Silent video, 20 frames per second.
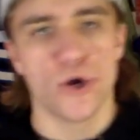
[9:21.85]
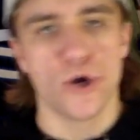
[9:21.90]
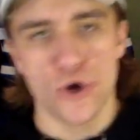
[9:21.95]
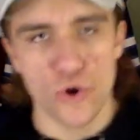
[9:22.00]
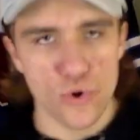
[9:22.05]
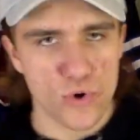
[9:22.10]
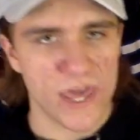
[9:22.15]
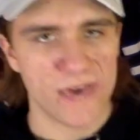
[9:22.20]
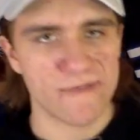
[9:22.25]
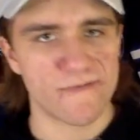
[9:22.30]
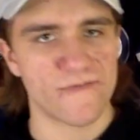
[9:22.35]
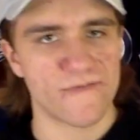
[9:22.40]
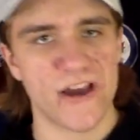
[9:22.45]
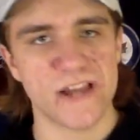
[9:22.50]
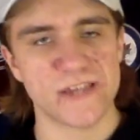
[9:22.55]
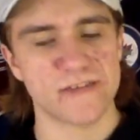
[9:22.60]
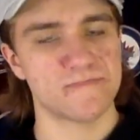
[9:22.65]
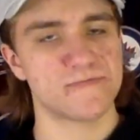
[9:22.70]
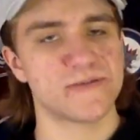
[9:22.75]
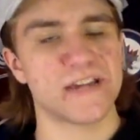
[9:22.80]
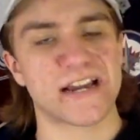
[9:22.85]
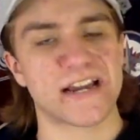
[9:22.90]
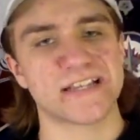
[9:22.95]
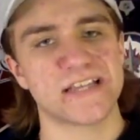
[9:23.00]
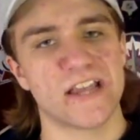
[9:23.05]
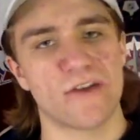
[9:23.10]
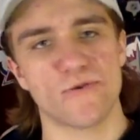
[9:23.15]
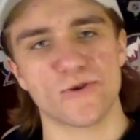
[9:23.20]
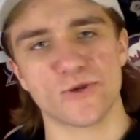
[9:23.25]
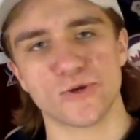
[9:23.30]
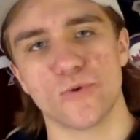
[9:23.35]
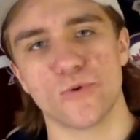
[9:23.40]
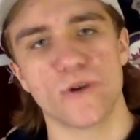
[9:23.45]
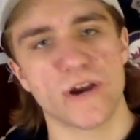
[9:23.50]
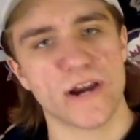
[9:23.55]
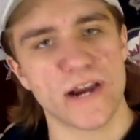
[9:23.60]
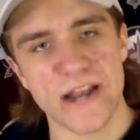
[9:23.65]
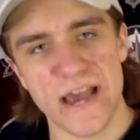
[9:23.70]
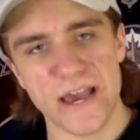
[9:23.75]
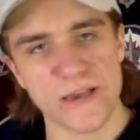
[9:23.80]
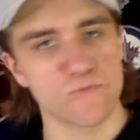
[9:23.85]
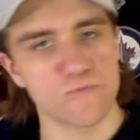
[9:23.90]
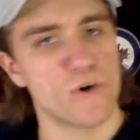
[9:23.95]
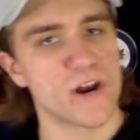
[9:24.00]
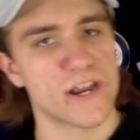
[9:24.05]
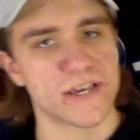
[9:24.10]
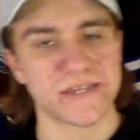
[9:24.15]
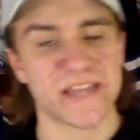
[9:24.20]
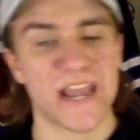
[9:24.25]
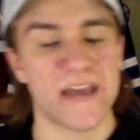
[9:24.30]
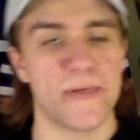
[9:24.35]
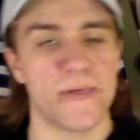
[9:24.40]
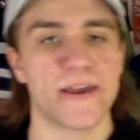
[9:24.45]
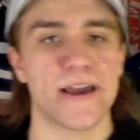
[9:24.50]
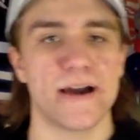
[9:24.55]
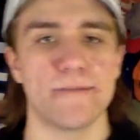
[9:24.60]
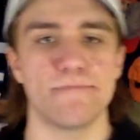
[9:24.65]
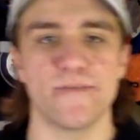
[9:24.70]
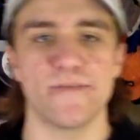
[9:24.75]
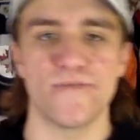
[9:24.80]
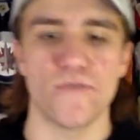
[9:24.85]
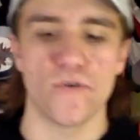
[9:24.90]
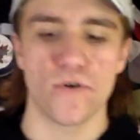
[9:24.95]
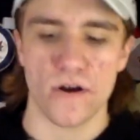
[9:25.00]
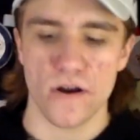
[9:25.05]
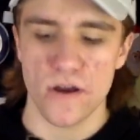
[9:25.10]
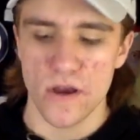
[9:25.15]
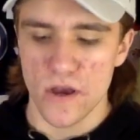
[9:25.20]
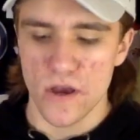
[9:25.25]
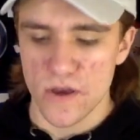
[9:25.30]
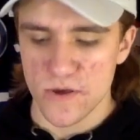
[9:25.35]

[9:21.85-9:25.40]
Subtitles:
who can provide some secondary scoring and has won a Stanley Cup before.